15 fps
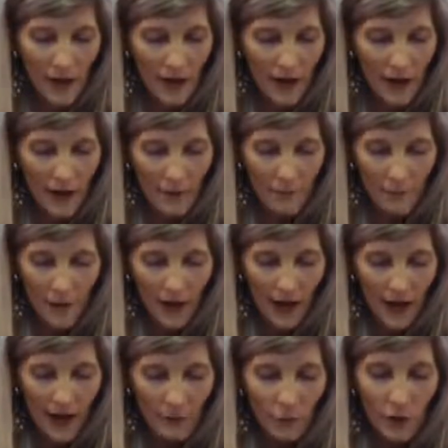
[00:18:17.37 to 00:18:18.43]
And
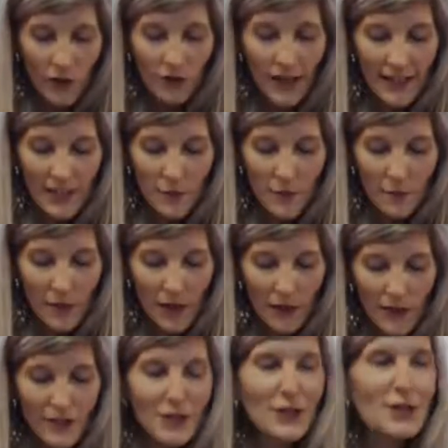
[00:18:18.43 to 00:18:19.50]
would you like to be
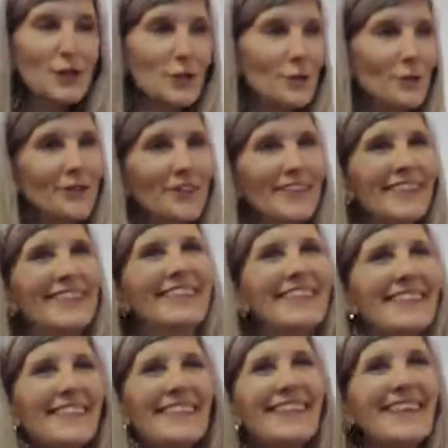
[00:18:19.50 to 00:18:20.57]
married to you?
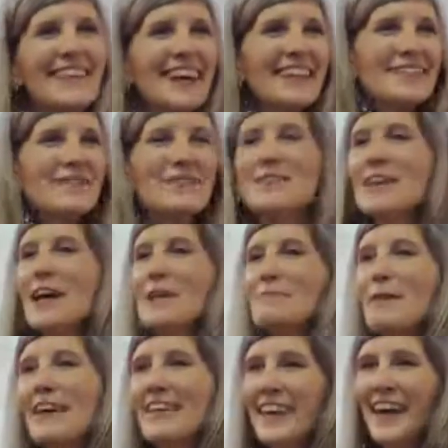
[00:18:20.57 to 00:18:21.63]
And that's
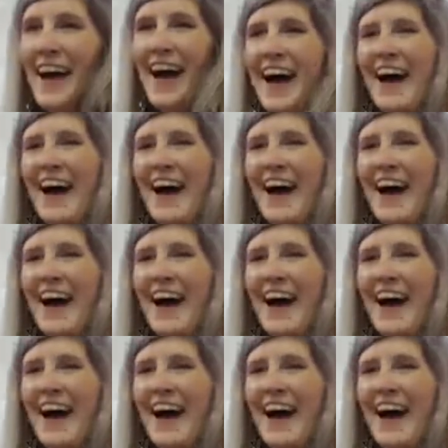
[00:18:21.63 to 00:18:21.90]
resentment.